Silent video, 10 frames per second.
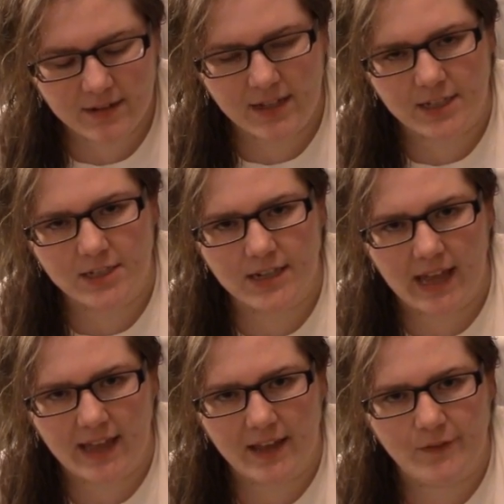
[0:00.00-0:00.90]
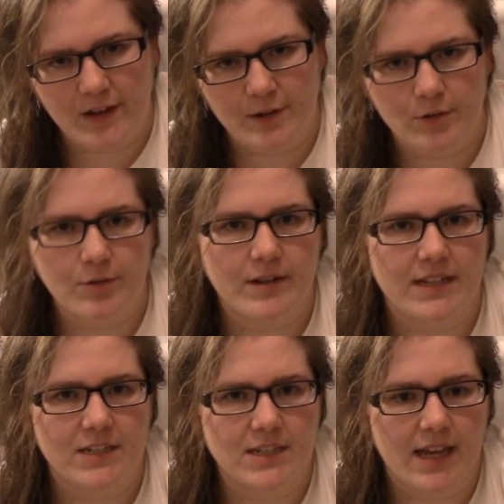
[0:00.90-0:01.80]
each day, if I do it
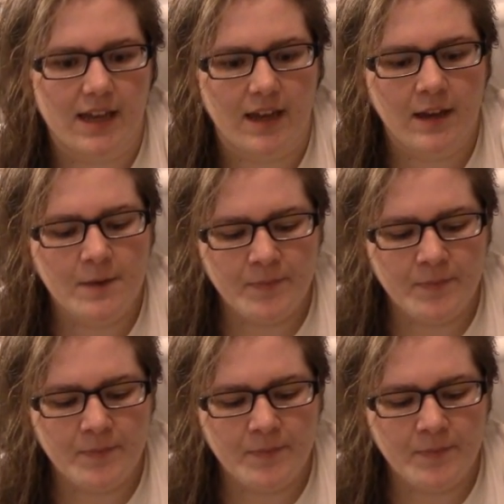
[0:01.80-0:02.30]
each day.